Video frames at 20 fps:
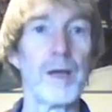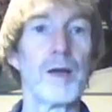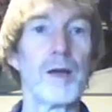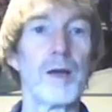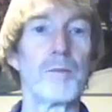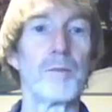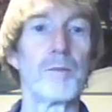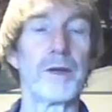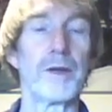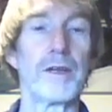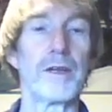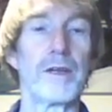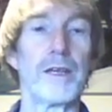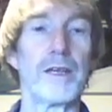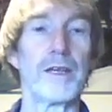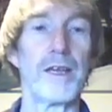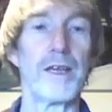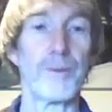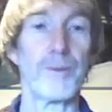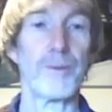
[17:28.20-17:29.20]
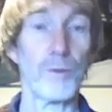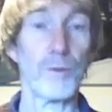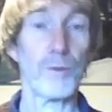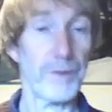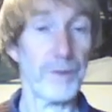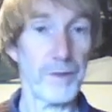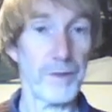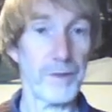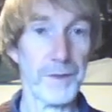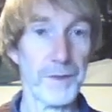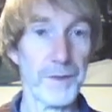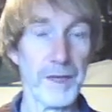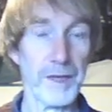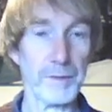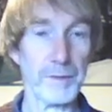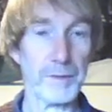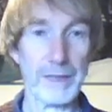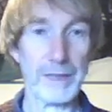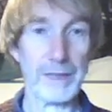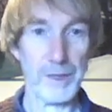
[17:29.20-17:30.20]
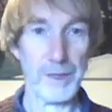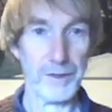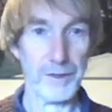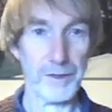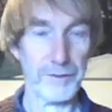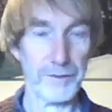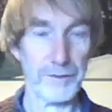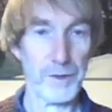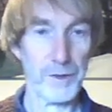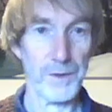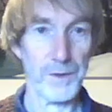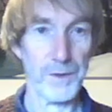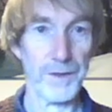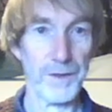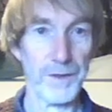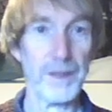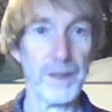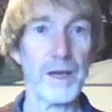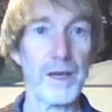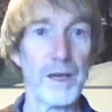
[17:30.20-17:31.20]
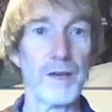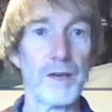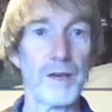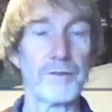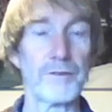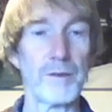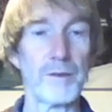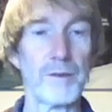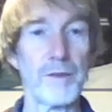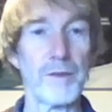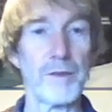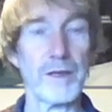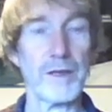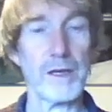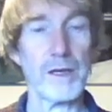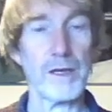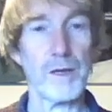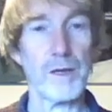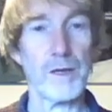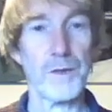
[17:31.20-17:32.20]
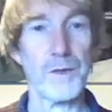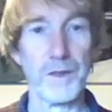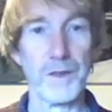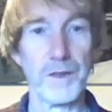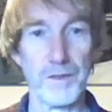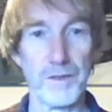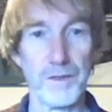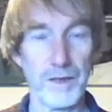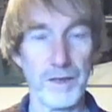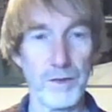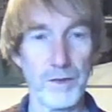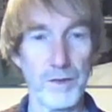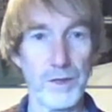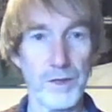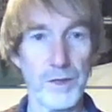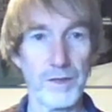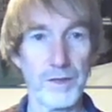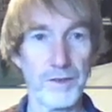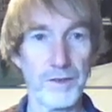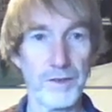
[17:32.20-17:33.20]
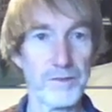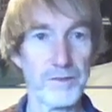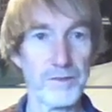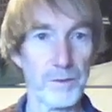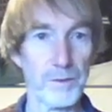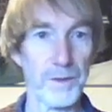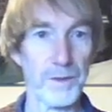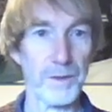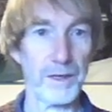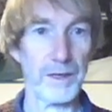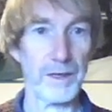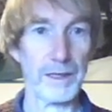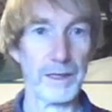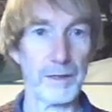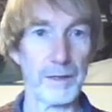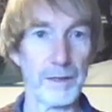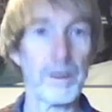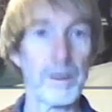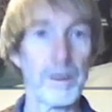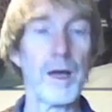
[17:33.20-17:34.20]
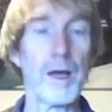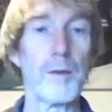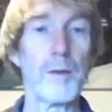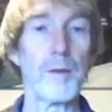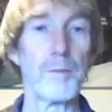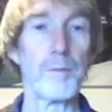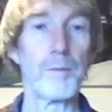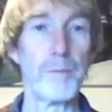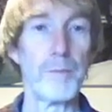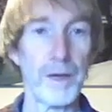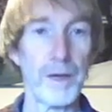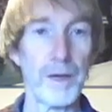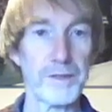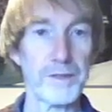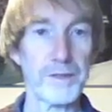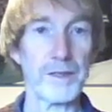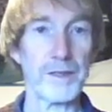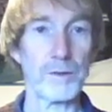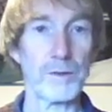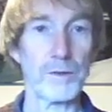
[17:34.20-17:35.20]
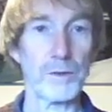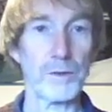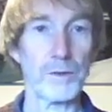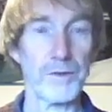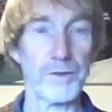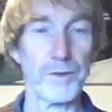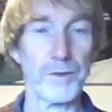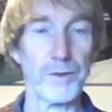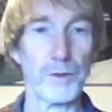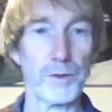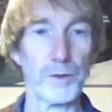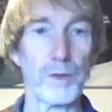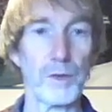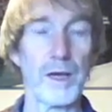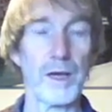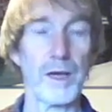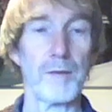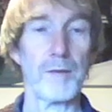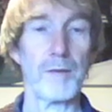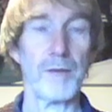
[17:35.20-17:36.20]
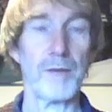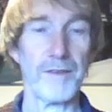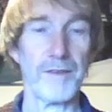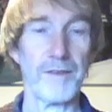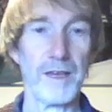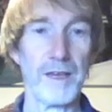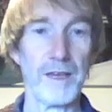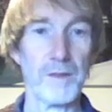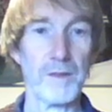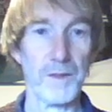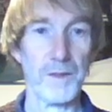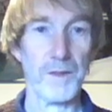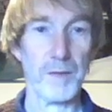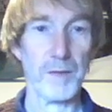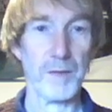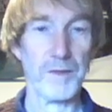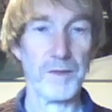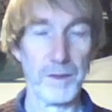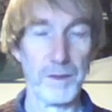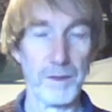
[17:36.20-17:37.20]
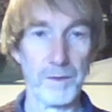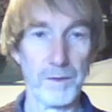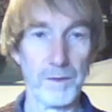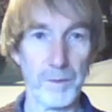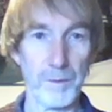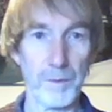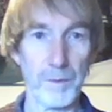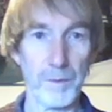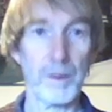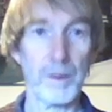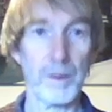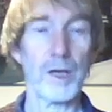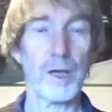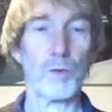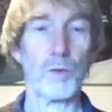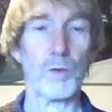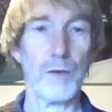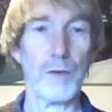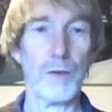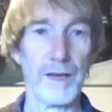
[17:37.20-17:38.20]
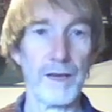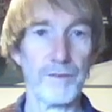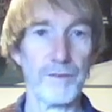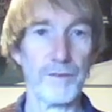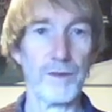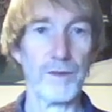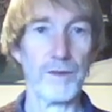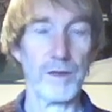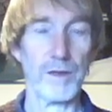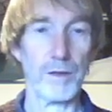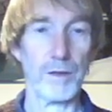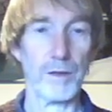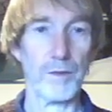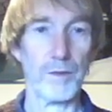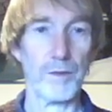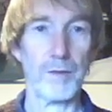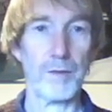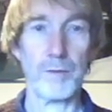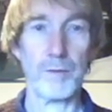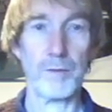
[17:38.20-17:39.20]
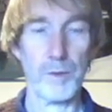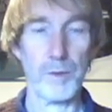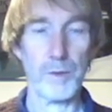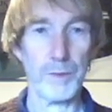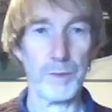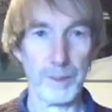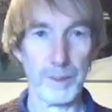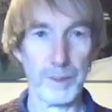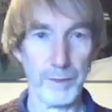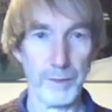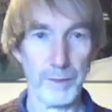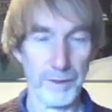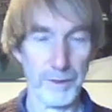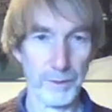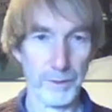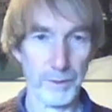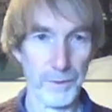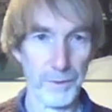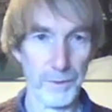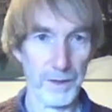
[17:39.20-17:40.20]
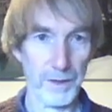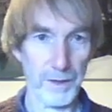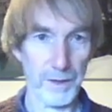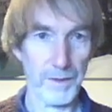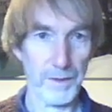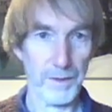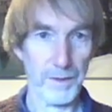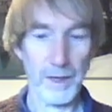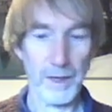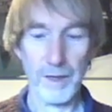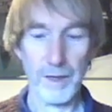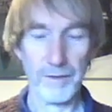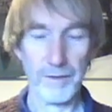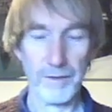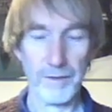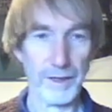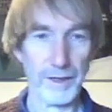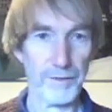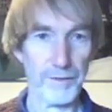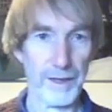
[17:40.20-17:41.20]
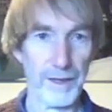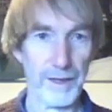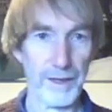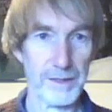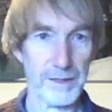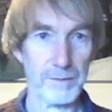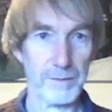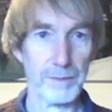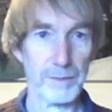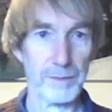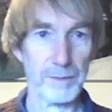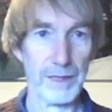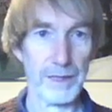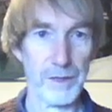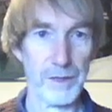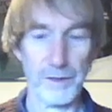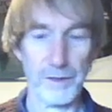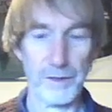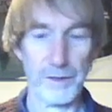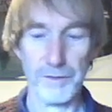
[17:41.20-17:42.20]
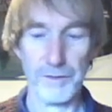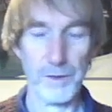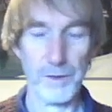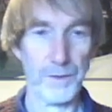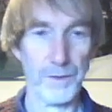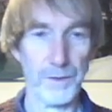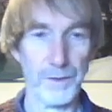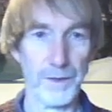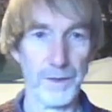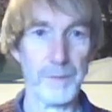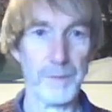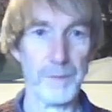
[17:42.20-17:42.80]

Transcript: But it's also the same collection efficiency from the 60-inch industrial Cyclone, but in order to maintain the same Stokes number, we have to use a much bigger particle size to give that collection efficiency.